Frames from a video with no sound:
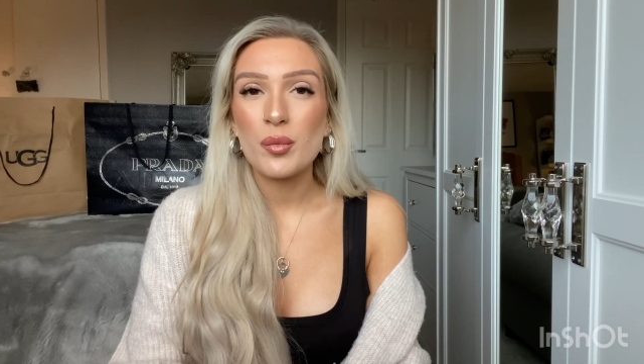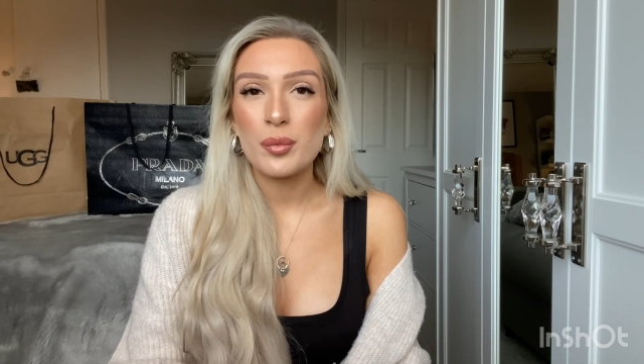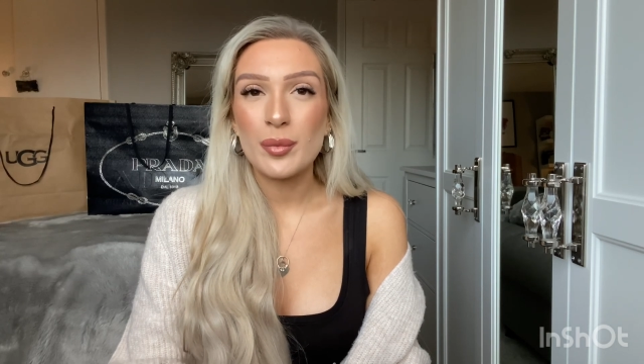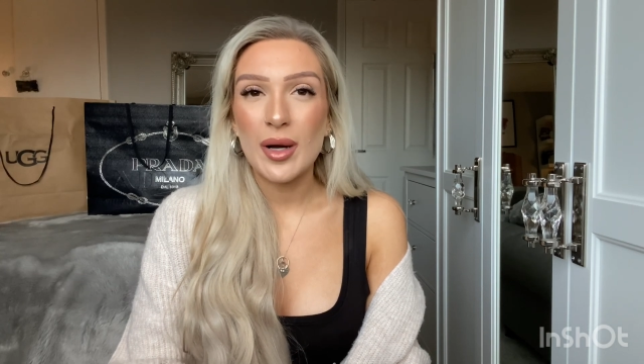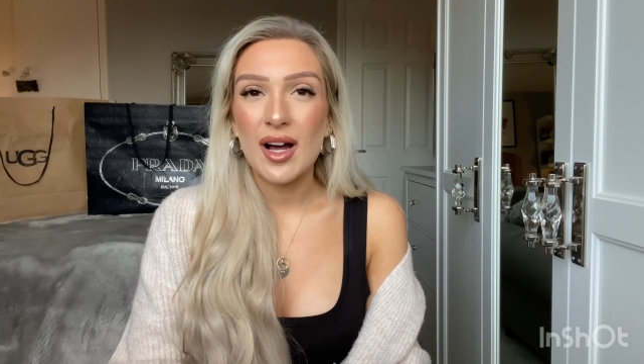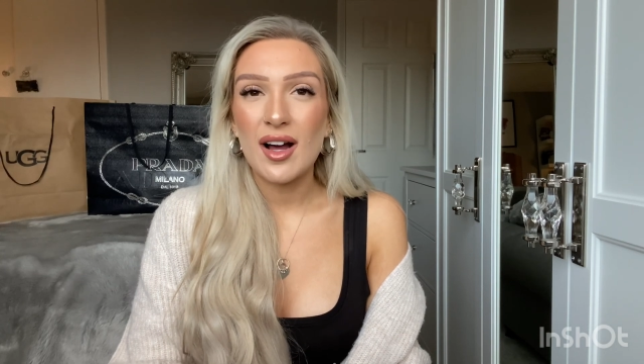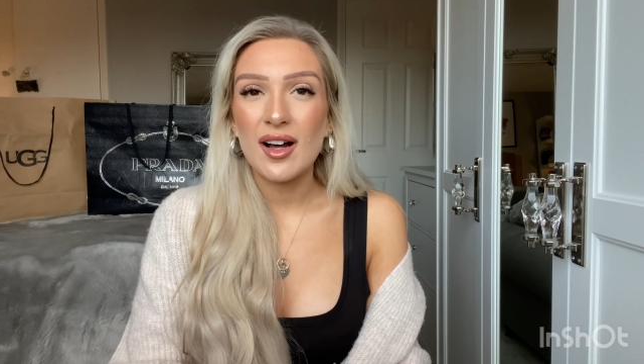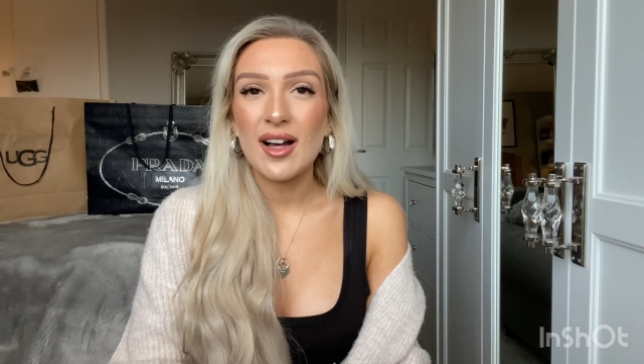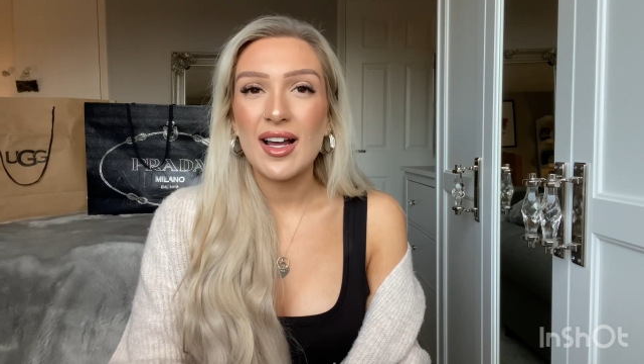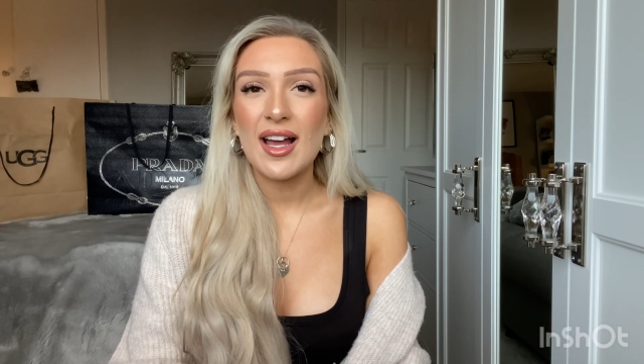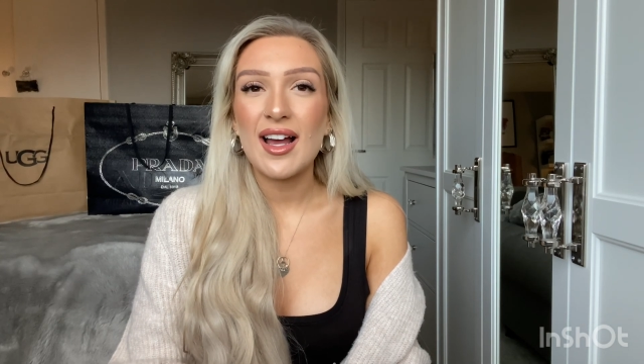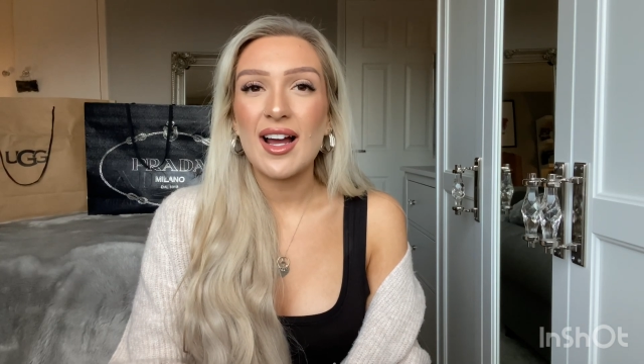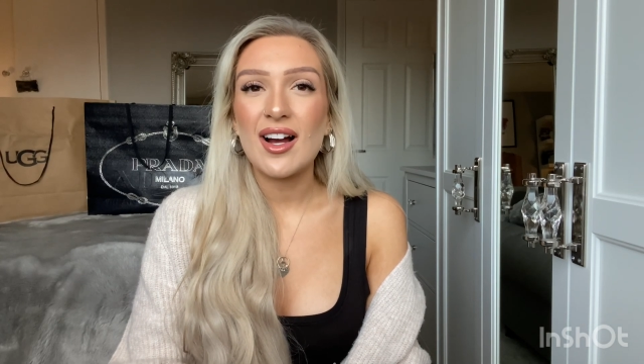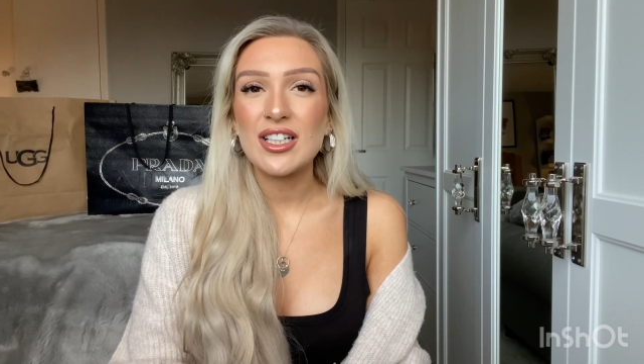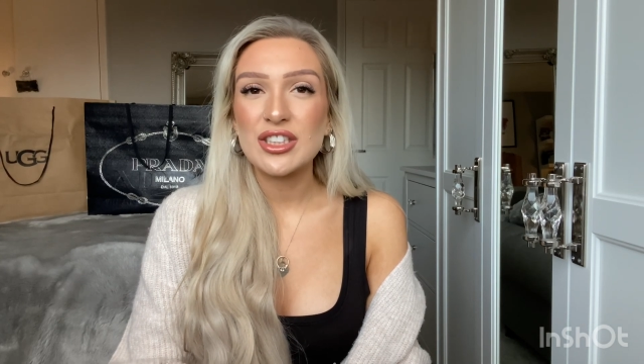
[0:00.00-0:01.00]
but
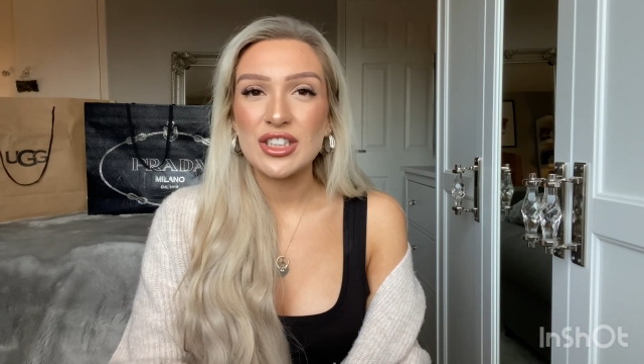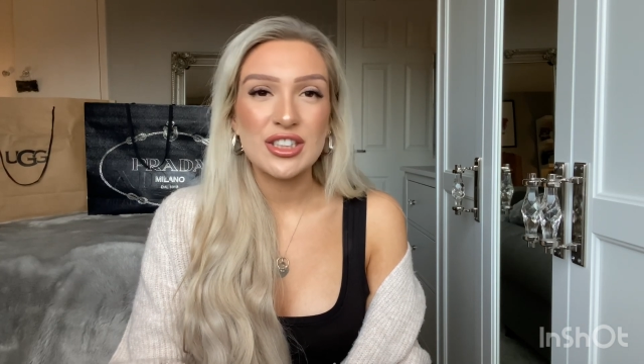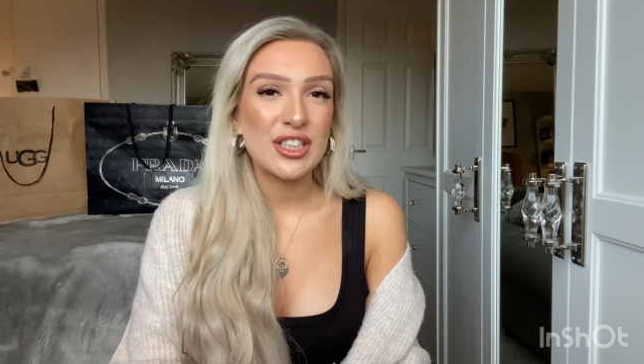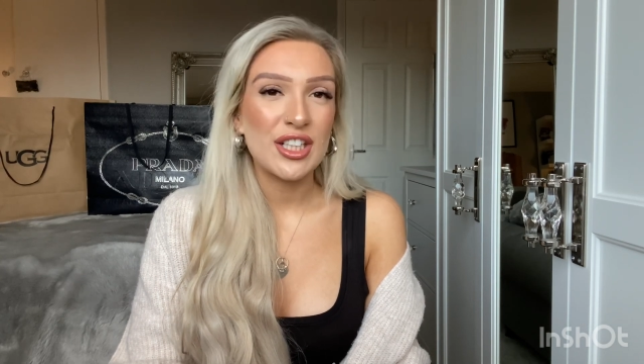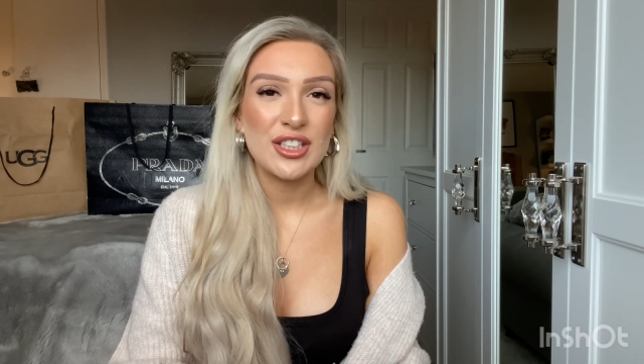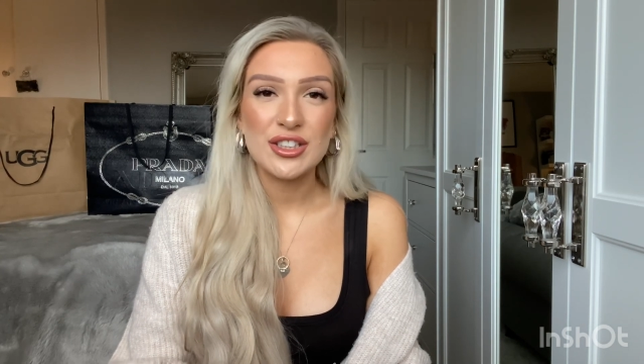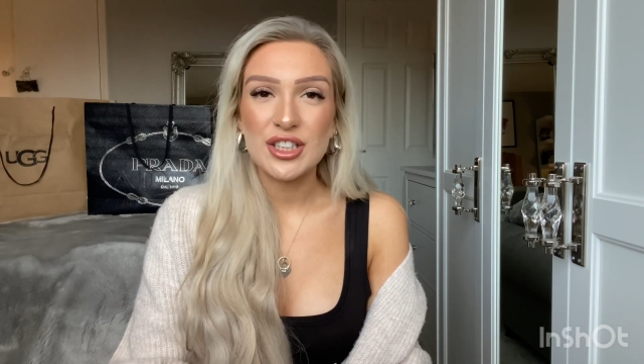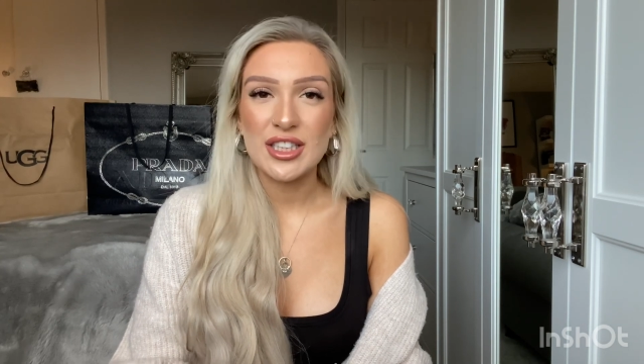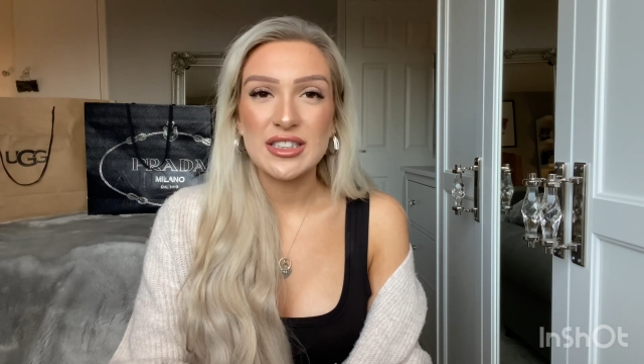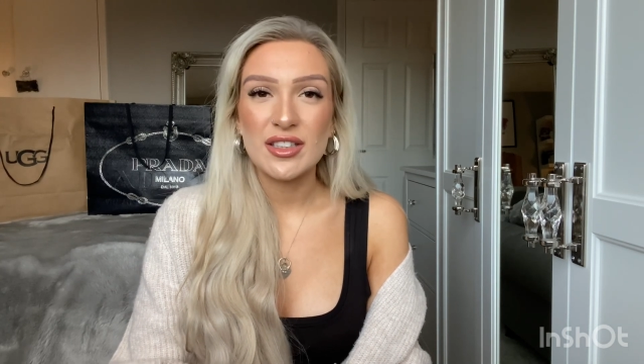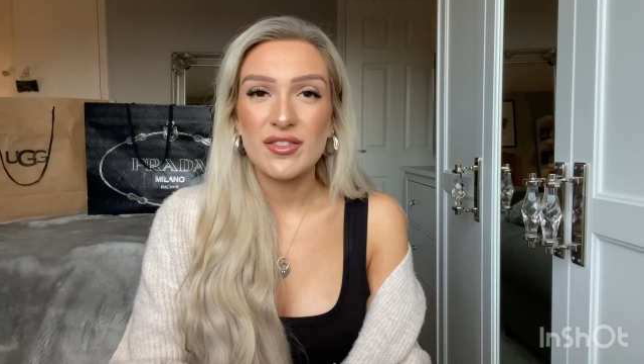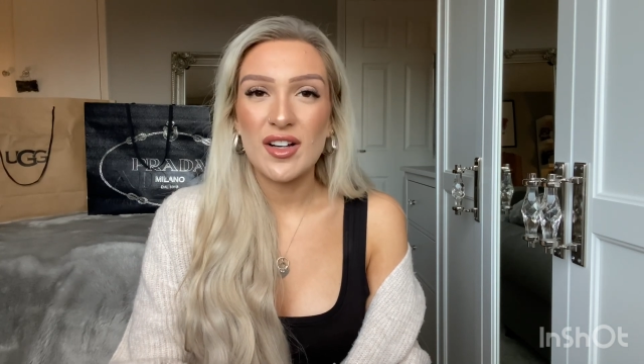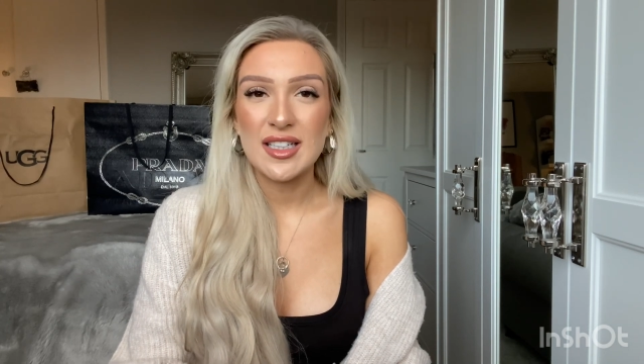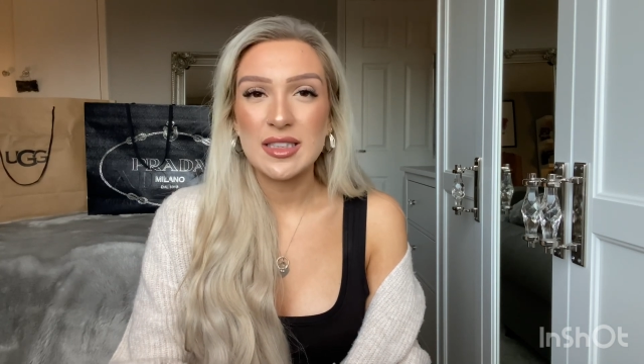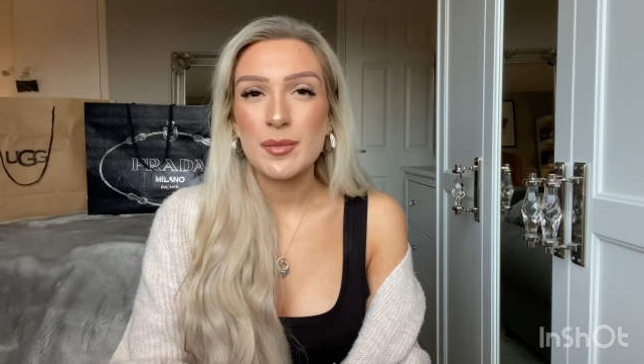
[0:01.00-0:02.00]
I just couldn't
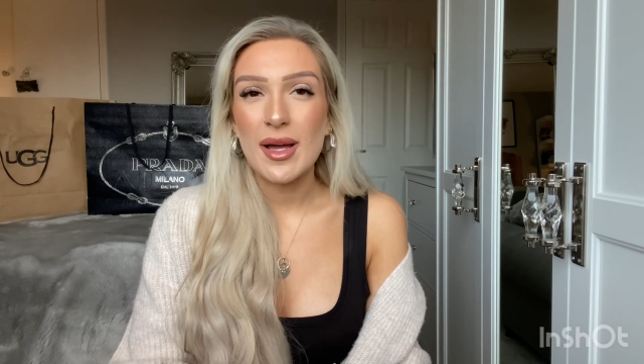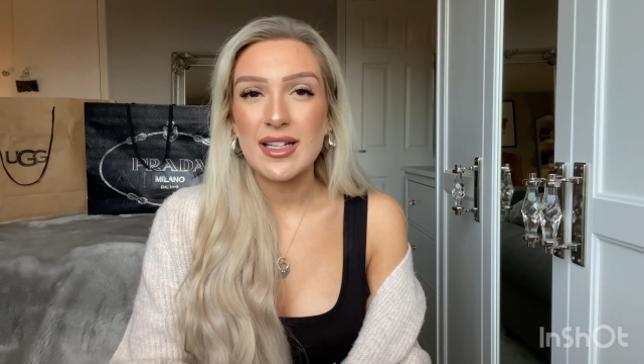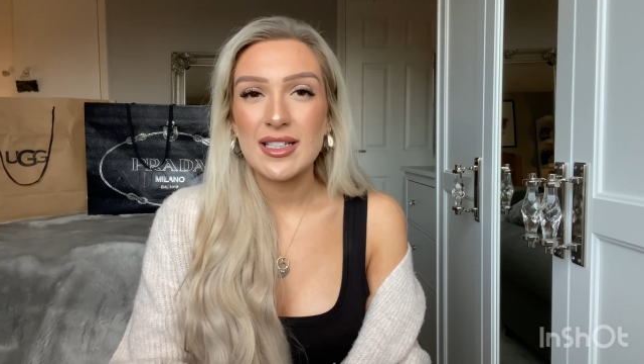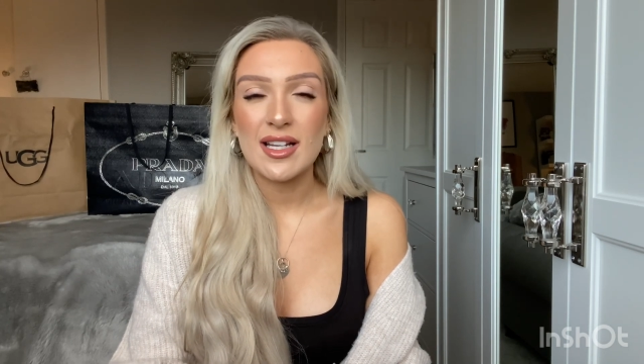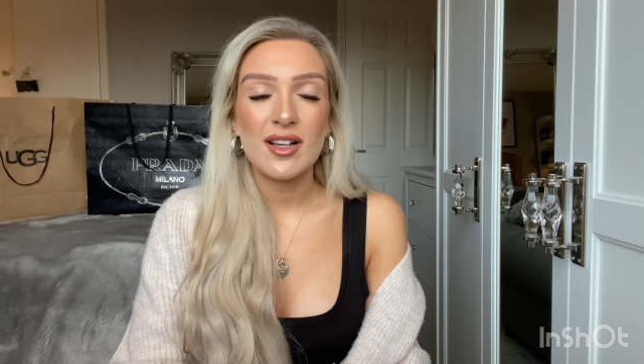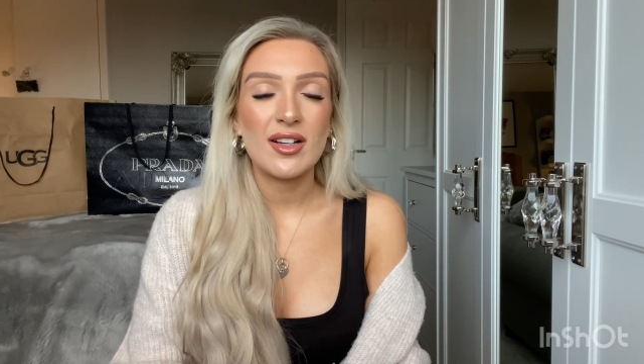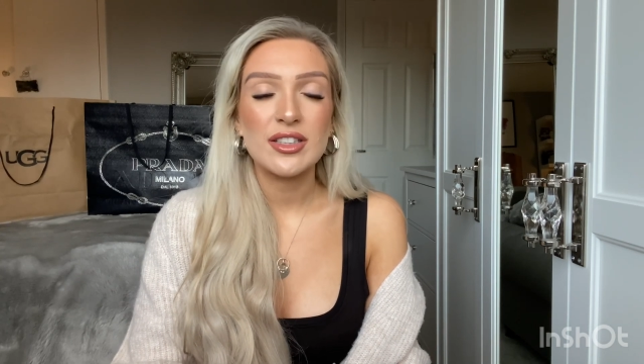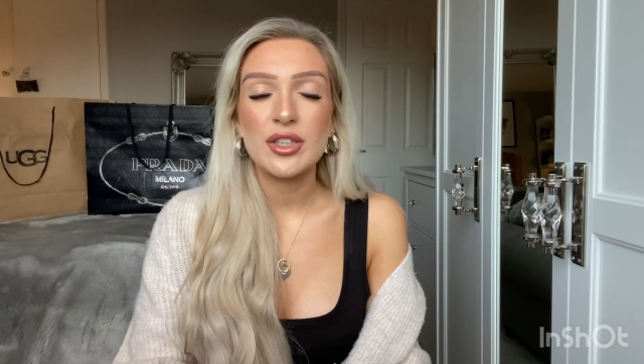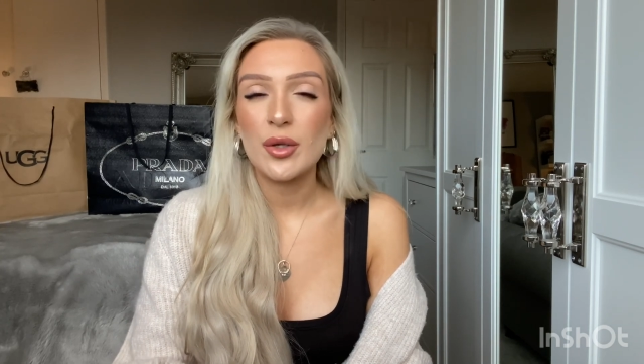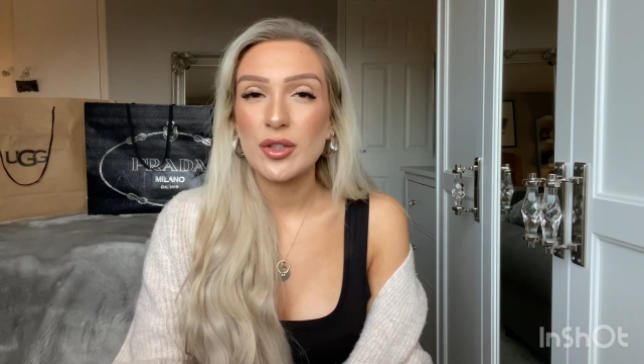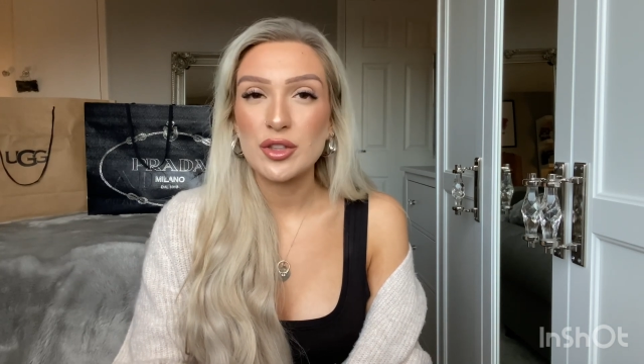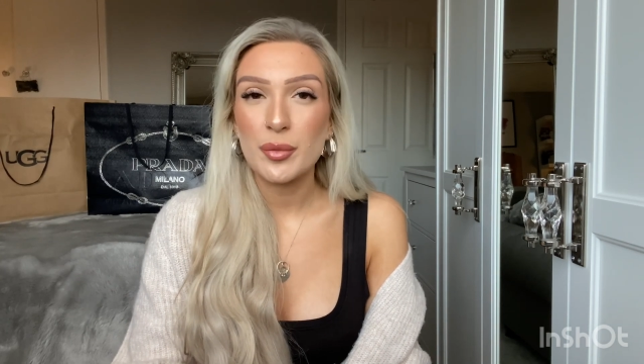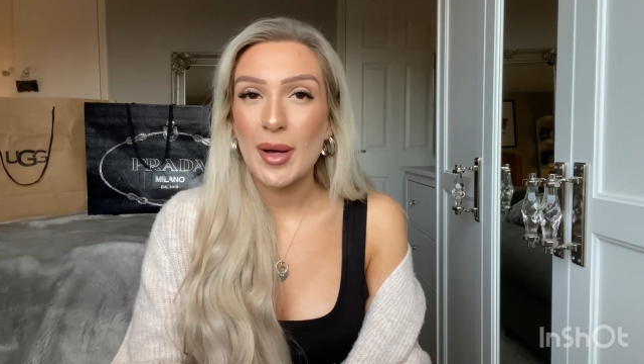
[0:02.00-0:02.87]
justify spending like £200